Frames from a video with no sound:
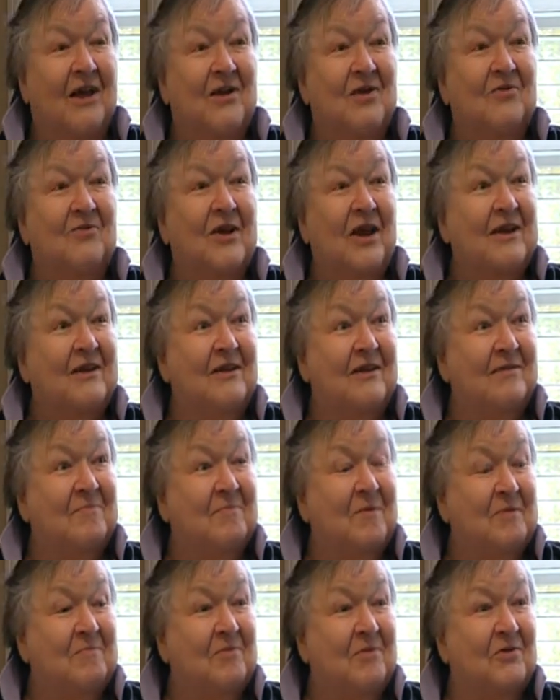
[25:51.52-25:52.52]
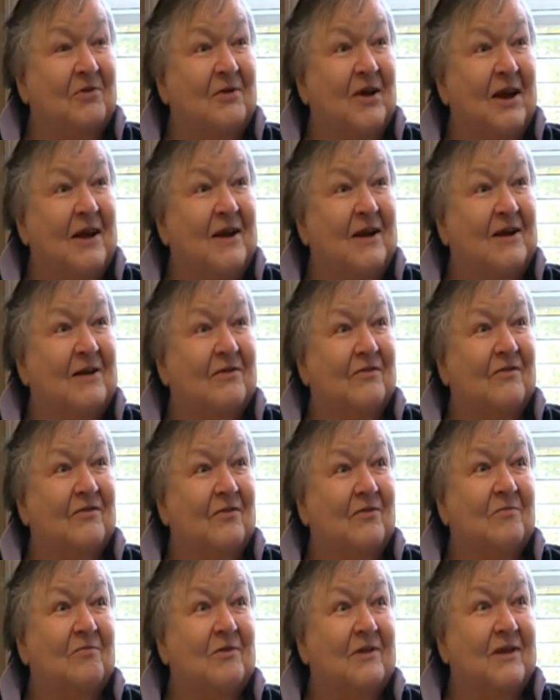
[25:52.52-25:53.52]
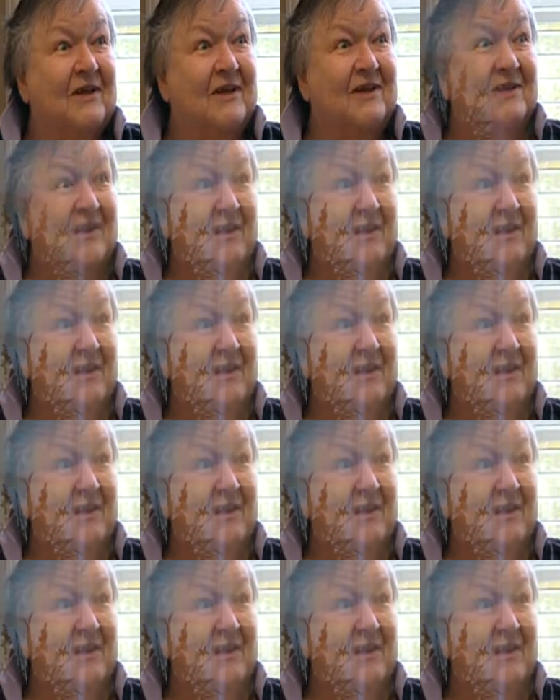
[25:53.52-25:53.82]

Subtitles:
you get these people, they're 80 years old. Well, they